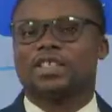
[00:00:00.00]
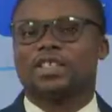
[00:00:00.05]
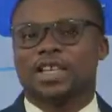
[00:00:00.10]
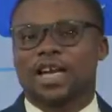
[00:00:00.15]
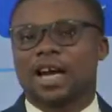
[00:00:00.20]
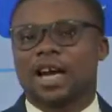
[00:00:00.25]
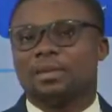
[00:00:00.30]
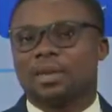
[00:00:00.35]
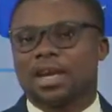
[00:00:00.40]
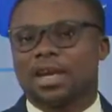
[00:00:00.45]

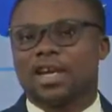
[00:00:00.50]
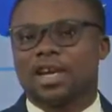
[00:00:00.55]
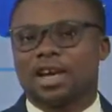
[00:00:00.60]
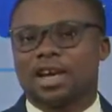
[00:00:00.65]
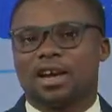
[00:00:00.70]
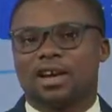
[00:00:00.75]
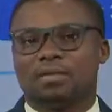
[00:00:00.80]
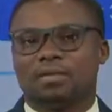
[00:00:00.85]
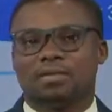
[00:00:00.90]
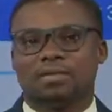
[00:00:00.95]
time in a
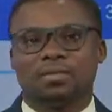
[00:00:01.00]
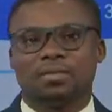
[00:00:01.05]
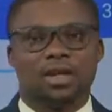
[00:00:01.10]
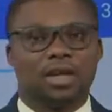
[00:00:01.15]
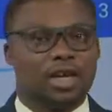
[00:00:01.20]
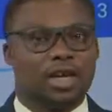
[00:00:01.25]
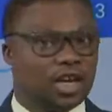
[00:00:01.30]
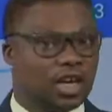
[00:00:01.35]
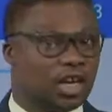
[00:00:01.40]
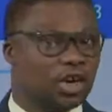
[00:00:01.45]
year,
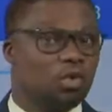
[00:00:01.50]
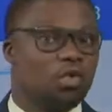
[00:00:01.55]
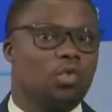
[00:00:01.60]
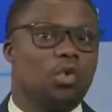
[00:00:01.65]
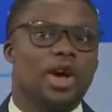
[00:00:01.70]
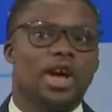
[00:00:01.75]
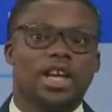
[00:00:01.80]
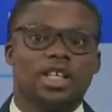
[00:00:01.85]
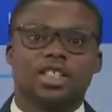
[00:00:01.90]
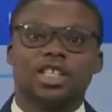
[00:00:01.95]
in a
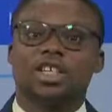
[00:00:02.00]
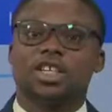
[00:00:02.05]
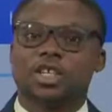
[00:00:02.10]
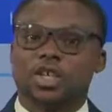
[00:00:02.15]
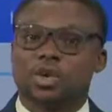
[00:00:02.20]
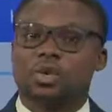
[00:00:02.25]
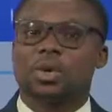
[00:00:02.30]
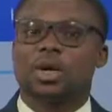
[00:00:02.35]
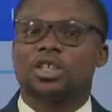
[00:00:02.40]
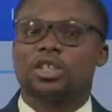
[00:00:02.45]
wager the
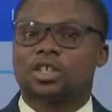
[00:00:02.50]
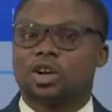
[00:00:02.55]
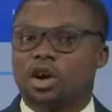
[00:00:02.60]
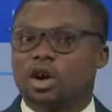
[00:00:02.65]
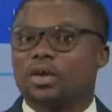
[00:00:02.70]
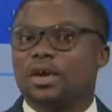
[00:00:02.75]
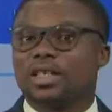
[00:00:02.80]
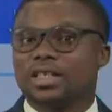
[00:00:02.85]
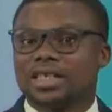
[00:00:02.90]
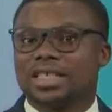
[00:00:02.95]
US
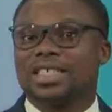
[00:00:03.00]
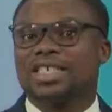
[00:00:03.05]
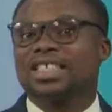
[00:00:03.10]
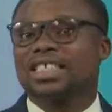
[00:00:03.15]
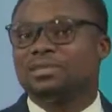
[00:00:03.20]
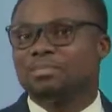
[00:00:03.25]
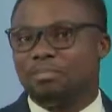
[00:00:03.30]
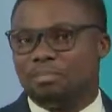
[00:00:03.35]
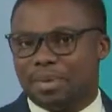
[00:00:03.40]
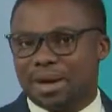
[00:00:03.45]
currency's
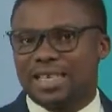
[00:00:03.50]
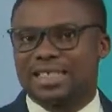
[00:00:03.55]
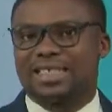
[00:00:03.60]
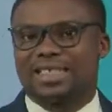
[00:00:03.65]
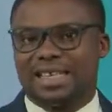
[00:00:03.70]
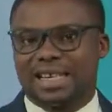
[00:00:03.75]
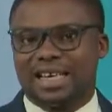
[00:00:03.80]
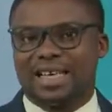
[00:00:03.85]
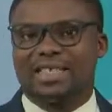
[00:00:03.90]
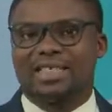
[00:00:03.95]
best
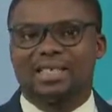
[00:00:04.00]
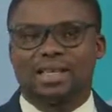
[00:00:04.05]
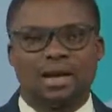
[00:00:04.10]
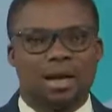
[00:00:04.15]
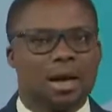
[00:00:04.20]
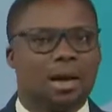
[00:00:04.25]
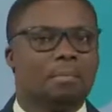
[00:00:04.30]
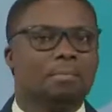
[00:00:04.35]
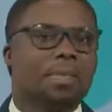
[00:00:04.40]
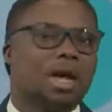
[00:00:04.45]
days
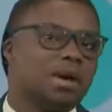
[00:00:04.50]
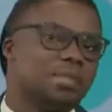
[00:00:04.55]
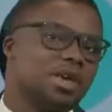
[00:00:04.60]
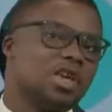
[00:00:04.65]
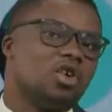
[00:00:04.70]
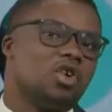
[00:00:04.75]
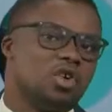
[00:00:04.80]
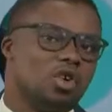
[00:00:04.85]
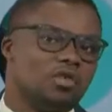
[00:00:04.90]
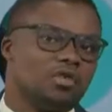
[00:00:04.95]
may be
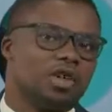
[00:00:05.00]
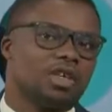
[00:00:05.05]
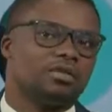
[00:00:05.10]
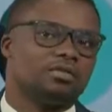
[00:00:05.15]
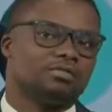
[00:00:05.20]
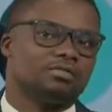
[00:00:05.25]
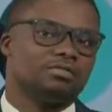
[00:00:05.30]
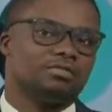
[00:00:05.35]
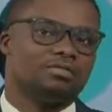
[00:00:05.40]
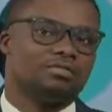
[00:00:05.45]
over.
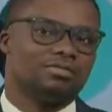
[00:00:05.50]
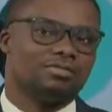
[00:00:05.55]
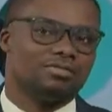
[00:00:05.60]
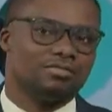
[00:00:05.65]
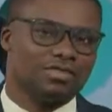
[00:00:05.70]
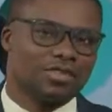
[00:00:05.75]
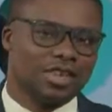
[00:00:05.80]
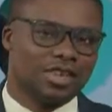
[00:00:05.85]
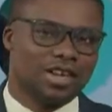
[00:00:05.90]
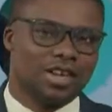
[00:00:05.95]

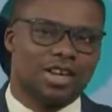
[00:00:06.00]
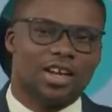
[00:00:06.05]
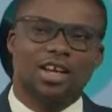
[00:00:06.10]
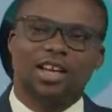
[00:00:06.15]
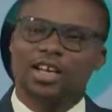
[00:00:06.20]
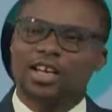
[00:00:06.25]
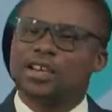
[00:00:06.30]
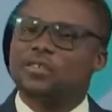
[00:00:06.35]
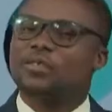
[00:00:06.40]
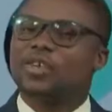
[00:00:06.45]

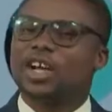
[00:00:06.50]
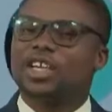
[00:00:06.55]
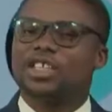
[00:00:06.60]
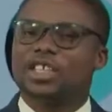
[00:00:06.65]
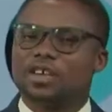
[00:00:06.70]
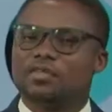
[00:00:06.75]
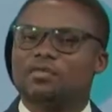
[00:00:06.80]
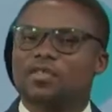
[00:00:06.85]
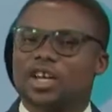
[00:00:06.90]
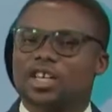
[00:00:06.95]
Leveraged
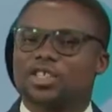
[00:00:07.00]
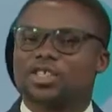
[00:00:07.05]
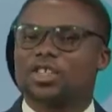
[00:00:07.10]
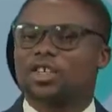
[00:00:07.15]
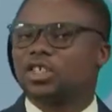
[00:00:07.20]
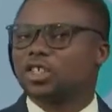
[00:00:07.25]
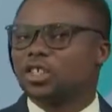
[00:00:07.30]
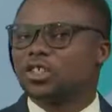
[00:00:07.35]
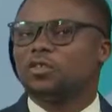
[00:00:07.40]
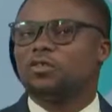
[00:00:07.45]

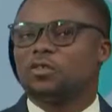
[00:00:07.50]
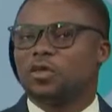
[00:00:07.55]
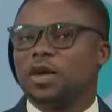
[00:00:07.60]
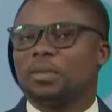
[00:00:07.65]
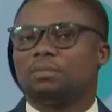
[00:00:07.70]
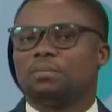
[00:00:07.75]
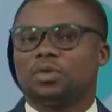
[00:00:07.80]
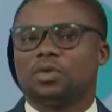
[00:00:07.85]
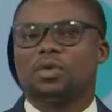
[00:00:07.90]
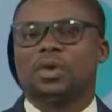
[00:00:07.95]
investors
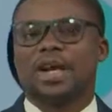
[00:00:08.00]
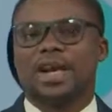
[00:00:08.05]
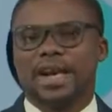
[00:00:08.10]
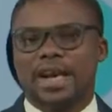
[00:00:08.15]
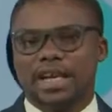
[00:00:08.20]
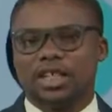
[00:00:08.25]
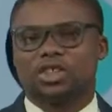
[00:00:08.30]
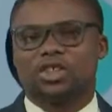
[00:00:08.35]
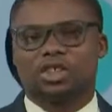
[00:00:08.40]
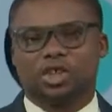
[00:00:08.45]
flipped to a
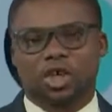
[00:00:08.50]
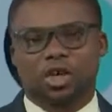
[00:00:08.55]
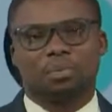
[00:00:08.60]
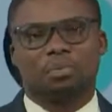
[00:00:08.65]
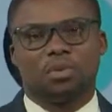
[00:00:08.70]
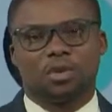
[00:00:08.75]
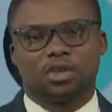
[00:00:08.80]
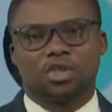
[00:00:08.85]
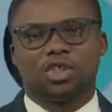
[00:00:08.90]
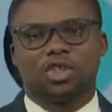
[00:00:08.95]
net short
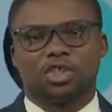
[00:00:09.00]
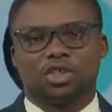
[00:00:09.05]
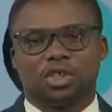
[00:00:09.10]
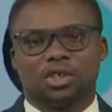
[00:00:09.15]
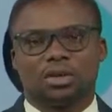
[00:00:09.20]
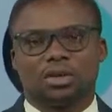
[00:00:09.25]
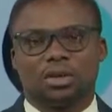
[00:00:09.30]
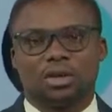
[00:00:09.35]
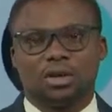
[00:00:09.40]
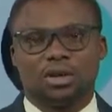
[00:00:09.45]

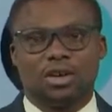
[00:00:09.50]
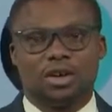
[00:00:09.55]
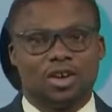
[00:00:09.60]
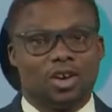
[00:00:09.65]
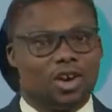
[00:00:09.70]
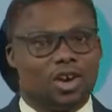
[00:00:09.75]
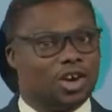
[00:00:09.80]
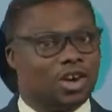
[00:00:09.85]
position on the